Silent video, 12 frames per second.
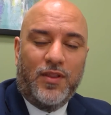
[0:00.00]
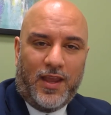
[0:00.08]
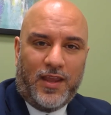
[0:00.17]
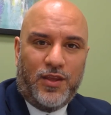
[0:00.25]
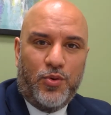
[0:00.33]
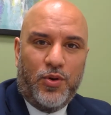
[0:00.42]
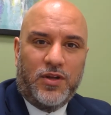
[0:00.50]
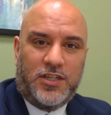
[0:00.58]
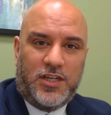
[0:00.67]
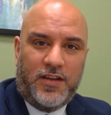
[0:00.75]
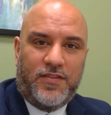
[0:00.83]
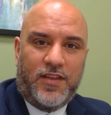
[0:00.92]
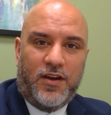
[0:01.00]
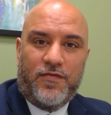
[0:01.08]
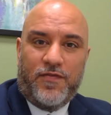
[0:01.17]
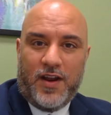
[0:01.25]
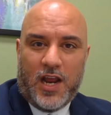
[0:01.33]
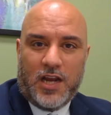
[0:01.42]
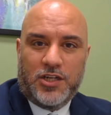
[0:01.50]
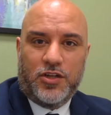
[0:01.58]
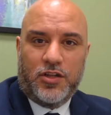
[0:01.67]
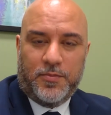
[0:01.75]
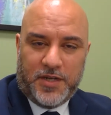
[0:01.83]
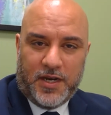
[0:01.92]
like you achieve their
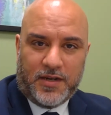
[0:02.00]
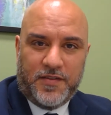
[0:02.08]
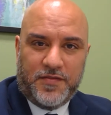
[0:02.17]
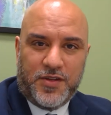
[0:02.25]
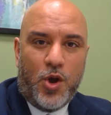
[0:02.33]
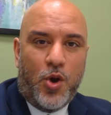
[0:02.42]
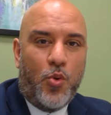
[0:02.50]
financial objectives